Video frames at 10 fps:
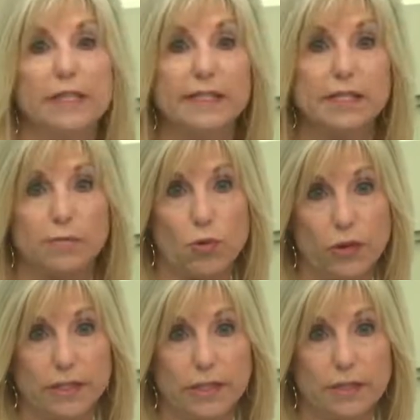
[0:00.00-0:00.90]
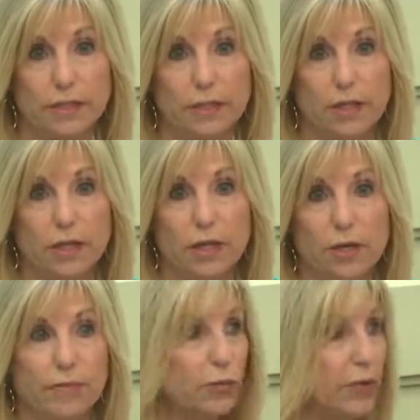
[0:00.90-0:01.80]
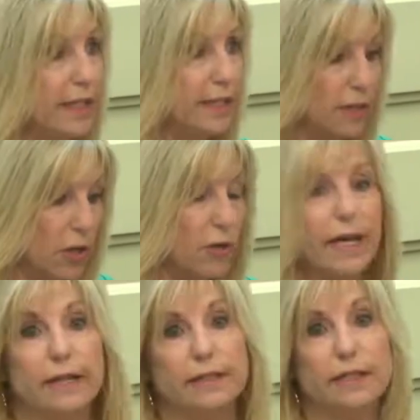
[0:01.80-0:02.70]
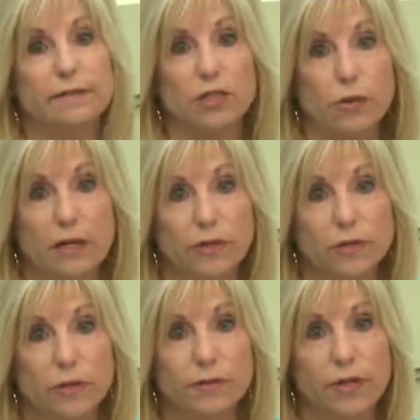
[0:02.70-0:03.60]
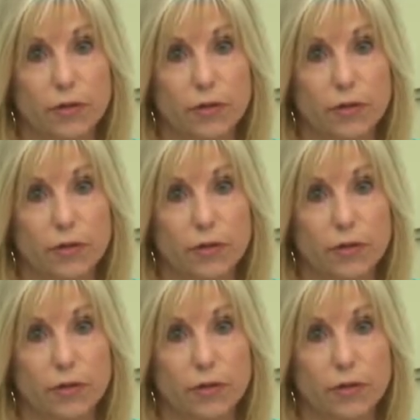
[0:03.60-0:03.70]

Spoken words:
sport? But we can go ahead and give a 12-year-old,